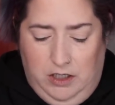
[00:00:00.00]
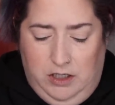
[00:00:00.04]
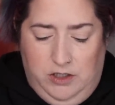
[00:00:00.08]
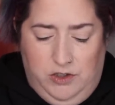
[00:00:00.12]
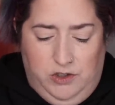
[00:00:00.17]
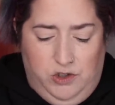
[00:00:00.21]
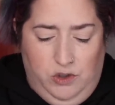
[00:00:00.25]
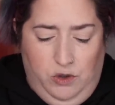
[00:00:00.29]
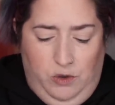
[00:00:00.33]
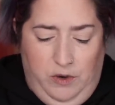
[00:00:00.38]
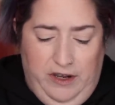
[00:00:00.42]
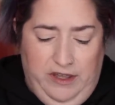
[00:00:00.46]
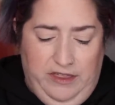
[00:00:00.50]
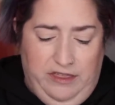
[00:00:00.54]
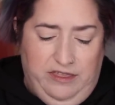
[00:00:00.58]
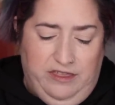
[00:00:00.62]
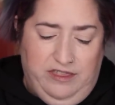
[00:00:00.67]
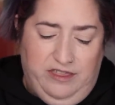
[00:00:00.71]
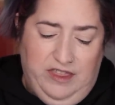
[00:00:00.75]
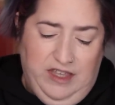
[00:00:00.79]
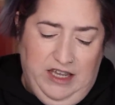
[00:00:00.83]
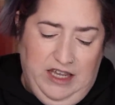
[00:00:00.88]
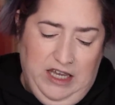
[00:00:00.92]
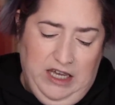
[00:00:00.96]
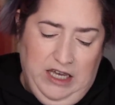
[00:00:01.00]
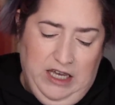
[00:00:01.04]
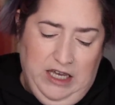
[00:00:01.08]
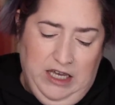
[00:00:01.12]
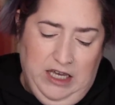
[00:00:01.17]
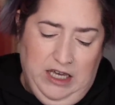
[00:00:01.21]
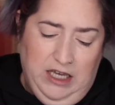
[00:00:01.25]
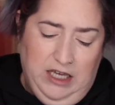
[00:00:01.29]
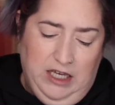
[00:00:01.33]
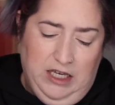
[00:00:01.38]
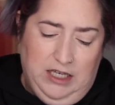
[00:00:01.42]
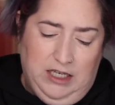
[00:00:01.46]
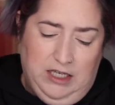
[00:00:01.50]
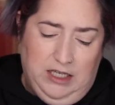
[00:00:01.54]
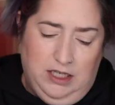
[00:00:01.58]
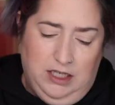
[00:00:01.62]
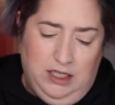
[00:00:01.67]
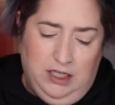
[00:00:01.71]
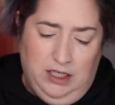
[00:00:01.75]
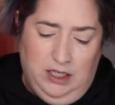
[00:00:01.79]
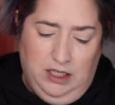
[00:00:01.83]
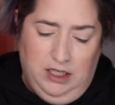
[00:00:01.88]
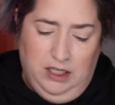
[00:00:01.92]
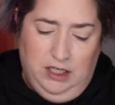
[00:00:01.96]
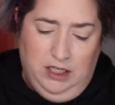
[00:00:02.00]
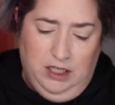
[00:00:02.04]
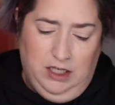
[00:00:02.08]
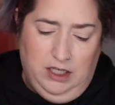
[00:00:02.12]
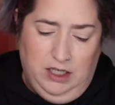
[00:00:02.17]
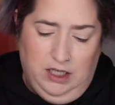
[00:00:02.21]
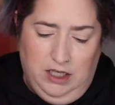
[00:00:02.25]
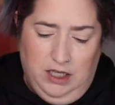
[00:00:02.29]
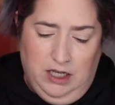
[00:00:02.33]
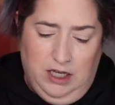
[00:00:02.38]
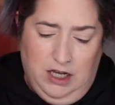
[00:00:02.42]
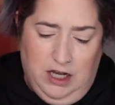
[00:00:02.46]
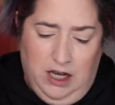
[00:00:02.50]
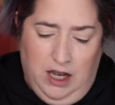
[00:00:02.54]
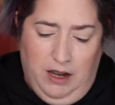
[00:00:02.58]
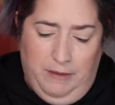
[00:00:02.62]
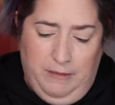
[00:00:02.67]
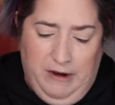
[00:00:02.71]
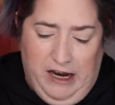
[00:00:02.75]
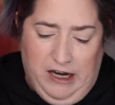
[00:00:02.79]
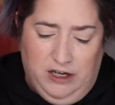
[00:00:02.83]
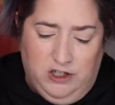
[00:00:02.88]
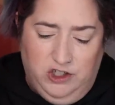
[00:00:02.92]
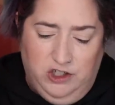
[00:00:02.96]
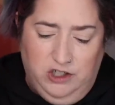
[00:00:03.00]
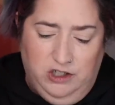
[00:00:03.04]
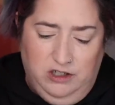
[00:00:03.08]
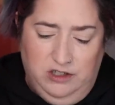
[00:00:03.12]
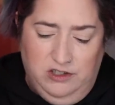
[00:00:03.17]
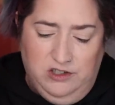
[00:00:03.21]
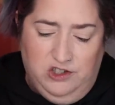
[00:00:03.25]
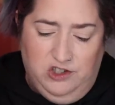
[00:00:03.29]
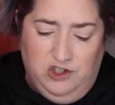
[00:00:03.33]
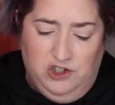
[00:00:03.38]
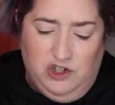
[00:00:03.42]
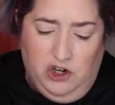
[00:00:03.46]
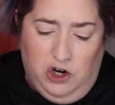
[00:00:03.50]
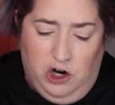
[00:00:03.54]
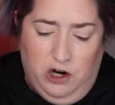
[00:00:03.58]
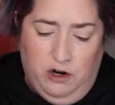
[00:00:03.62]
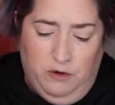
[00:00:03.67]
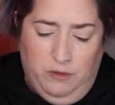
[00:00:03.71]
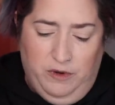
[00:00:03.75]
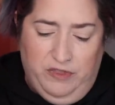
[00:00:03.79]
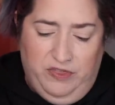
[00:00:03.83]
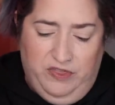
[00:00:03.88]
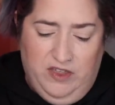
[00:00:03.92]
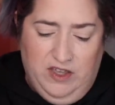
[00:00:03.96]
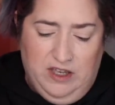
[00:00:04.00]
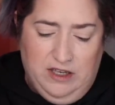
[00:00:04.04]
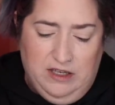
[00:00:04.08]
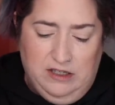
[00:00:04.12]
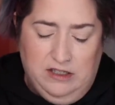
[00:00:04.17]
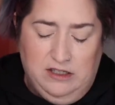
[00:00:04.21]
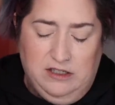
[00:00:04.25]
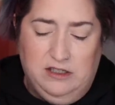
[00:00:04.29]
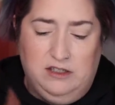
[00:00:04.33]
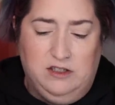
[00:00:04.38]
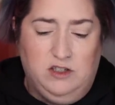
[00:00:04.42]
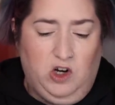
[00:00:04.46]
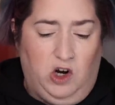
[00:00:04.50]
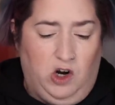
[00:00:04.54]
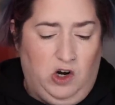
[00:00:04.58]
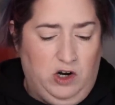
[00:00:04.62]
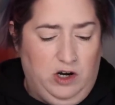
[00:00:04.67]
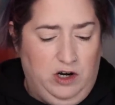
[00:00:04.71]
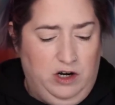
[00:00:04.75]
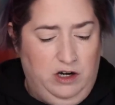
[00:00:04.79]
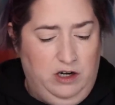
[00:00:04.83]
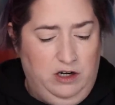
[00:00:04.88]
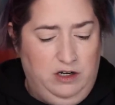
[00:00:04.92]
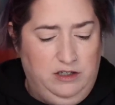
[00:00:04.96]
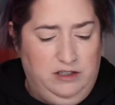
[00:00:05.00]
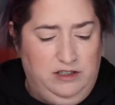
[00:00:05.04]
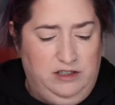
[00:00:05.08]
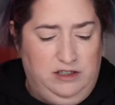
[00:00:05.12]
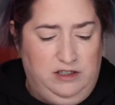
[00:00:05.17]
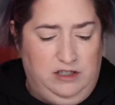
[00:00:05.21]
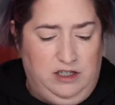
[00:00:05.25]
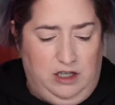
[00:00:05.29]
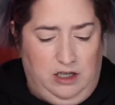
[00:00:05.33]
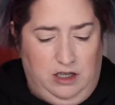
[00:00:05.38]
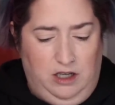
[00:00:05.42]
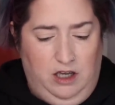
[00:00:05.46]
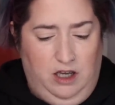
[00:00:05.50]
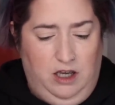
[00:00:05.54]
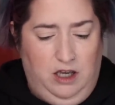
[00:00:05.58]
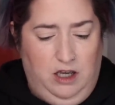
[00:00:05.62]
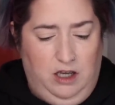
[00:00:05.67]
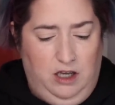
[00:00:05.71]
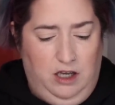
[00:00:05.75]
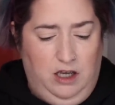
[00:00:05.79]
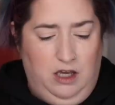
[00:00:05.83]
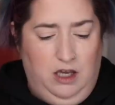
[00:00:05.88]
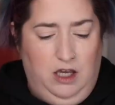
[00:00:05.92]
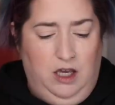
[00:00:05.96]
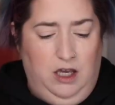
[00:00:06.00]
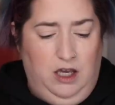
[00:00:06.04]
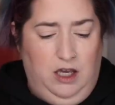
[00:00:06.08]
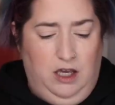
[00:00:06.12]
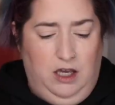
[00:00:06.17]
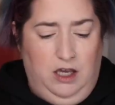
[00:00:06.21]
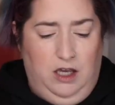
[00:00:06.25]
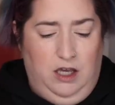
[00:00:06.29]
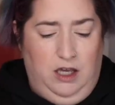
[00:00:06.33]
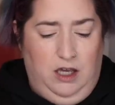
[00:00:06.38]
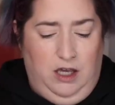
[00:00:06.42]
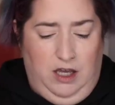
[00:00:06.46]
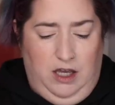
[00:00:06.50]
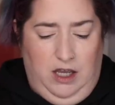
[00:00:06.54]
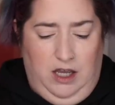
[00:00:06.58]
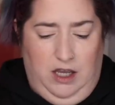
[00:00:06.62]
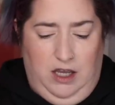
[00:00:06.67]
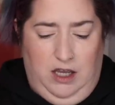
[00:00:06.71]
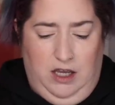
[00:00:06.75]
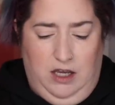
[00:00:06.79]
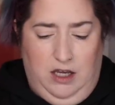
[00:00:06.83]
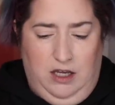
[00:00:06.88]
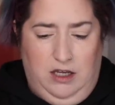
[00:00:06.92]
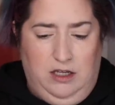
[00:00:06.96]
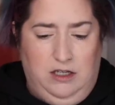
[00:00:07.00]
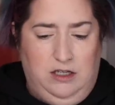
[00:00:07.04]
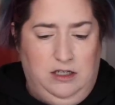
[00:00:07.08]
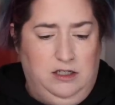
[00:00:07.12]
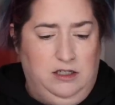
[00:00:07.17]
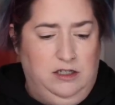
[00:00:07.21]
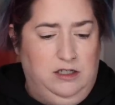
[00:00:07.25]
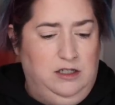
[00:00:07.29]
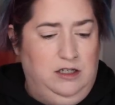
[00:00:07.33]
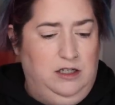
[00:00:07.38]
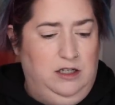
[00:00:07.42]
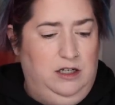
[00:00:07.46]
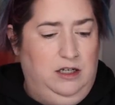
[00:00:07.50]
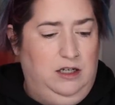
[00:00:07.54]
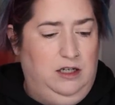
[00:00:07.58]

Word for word: so I think I'm actually going to start with this Tarte stick and